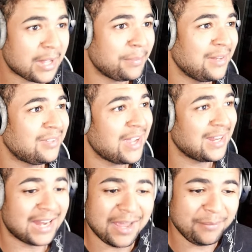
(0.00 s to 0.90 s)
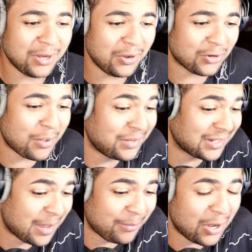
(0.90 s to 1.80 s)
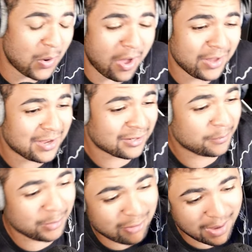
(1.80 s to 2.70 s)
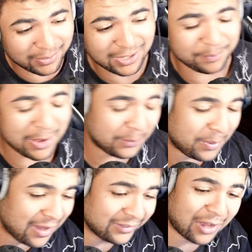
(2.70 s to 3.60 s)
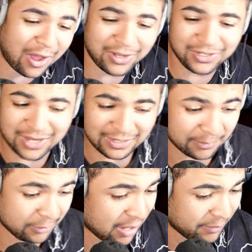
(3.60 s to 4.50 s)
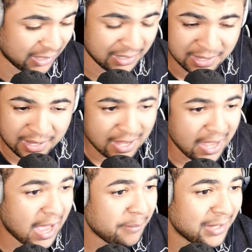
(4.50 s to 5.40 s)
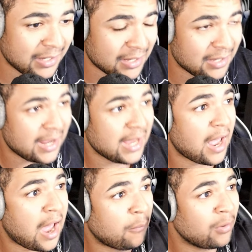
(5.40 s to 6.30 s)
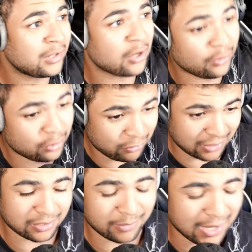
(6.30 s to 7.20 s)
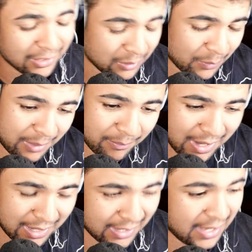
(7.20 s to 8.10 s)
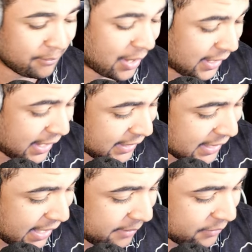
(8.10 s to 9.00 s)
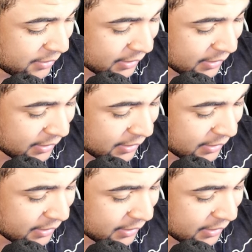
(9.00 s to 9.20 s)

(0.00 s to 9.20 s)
being said, let me know in the comments down below. Are you guys going to be grabbing this Battle Pass? Aren't you guys going to be grabbing it? I mean, at the end of the day, I wanted to also address something. I had someone in my in-game